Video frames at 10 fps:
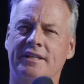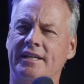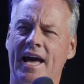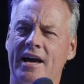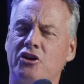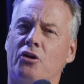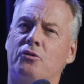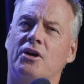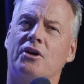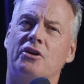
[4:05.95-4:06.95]
yeah, you know,
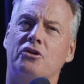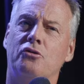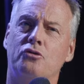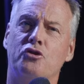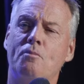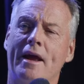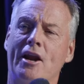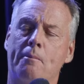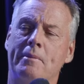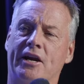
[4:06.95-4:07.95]
you you may
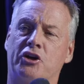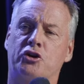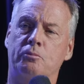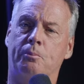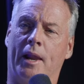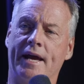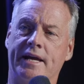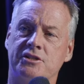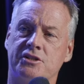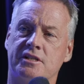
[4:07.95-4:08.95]
not be in a good
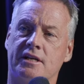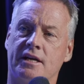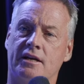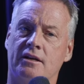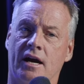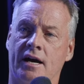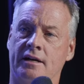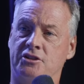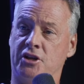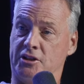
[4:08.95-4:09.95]
place uh,
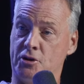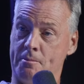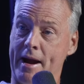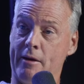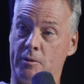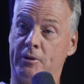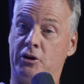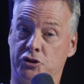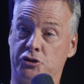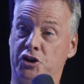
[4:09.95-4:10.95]
to, to marry
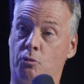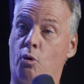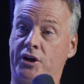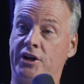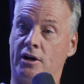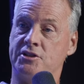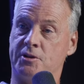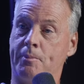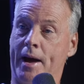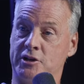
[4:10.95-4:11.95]
because you're still working on
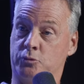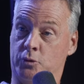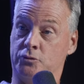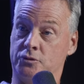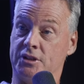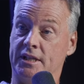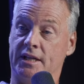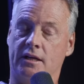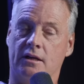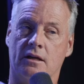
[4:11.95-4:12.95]
some past wounds.
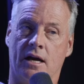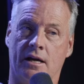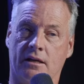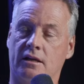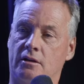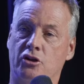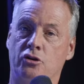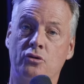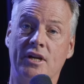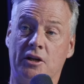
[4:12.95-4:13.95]
Yeah. Uh,
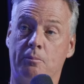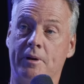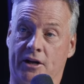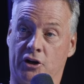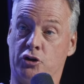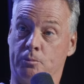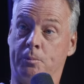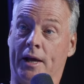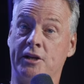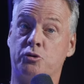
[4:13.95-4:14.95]
you need to be in a good
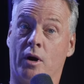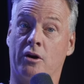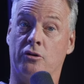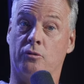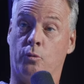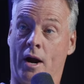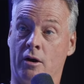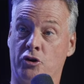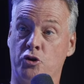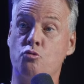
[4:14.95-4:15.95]
place where
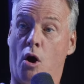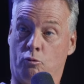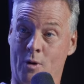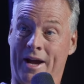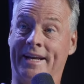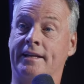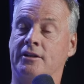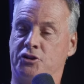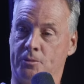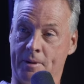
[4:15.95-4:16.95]
where you are ready
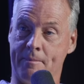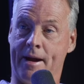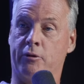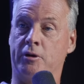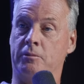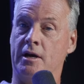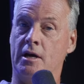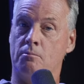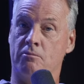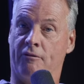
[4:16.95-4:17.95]
to be married
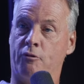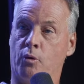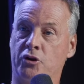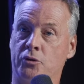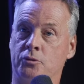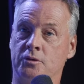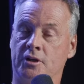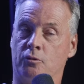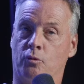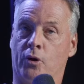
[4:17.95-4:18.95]
before you
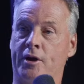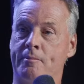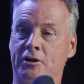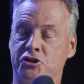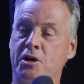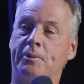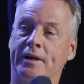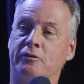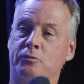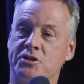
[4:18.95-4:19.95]
worry about jumping
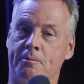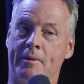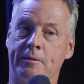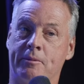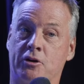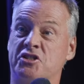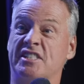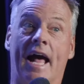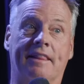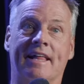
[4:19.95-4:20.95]
in with somebody because
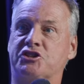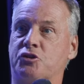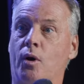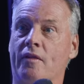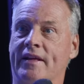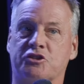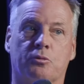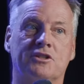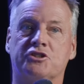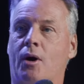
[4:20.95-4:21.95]
that mm. that's the one that's the
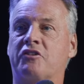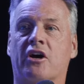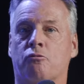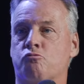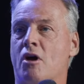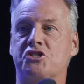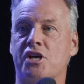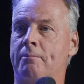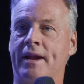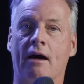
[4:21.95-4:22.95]
one so I've got to rush
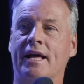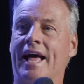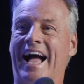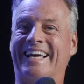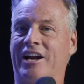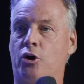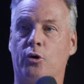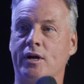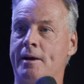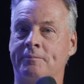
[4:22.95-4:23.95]
up now yeah. I got to
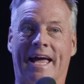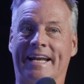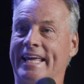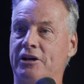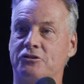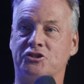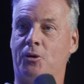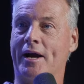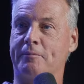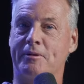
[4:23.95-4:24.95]
hurry up and get healed so
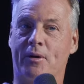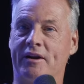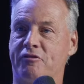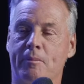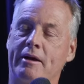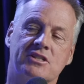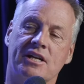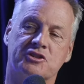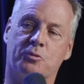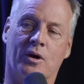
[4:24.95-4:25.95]
I can be ready for marriage it
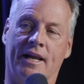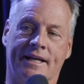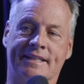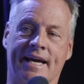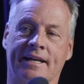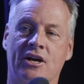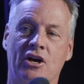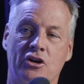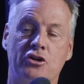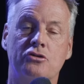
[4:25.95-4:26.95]
doesn't work like that
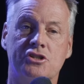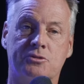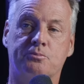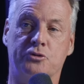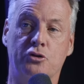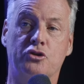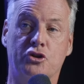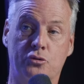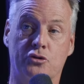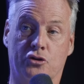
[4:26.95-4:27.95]
right, you right. just you
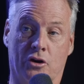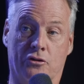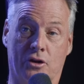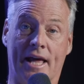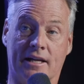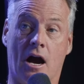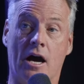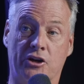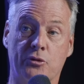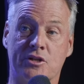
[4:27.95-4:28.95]
do you know you let
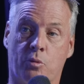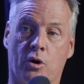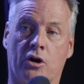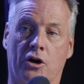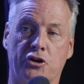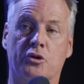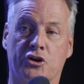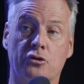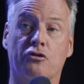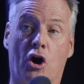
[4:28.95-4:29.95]
God do his work on you and
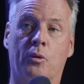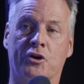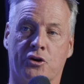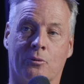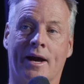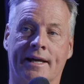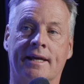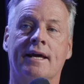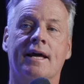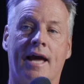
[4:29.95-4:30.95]
you'll know when you're ready
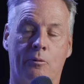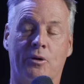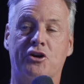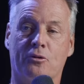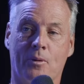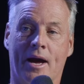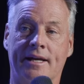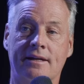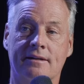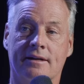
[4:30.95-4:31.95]
yeah. and when you're
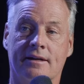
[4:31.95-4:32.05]
ready